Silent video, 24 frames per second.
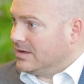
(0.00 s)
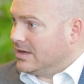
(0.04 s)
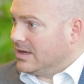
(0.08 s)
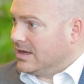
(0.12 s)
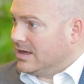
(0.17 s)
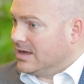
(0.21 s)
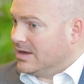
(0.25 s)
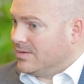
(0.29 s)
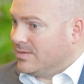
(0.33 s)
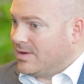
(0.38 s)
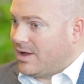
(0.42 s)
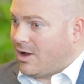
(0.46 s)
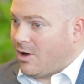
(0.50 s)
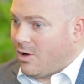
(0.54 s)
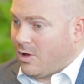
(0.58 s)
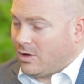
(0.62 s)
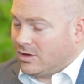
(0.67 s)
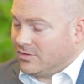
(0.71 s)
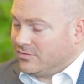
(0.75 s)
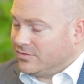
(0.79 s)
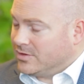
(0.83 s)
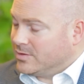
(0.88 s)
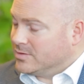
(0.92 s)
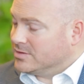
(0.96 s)

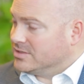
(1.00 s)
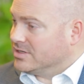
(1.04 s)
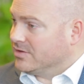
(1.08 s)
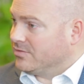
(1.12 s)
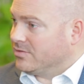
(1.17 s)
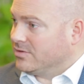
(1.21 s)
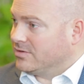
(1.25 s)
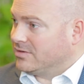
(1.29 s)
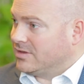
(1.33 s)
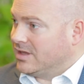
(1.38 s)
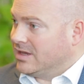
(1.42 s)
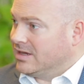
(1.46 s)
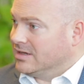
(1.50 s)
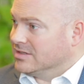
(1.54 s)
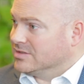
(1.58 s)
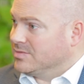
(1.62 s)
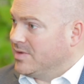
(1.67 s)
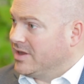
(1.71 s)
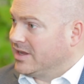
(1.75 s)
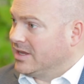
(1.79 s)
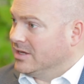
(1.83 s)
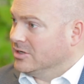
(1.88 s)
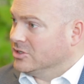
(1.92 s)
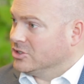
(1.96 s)
all of those different things,
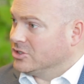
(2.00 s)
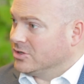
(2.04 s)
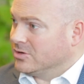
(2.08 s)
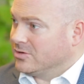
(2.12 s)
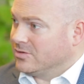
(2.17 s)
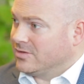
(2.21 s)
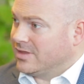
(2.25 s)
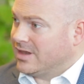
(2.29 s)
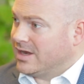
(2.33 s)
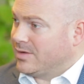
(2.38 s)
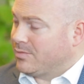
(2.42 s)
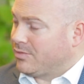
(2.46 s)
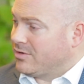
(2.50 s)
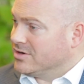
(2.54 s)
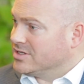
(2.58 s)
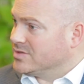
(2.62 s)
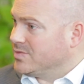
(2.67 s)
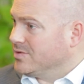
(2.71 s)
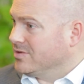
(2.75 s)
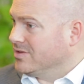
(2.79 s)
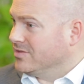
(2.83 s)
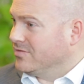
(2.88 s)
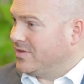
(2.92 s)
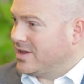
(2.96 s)
making sure that a
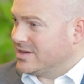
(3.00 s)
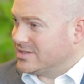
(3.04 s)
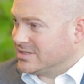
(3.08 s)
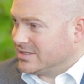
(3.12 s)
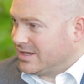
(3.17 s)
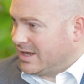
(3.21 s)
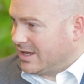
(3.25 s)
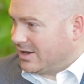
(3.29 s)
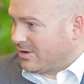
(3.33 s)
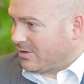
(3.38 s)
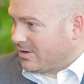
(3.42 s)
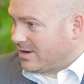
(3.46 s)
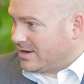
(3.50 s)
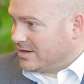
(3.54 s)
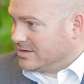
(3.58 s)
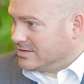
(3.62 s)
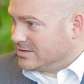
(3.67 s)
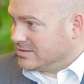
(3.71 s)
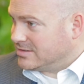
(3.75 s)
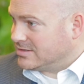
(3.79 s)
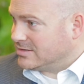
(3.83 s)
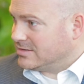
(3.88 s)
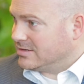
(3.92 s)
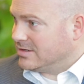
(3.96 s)
principal investigator
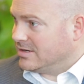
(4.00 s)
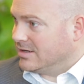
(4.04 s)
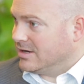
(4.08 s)
is,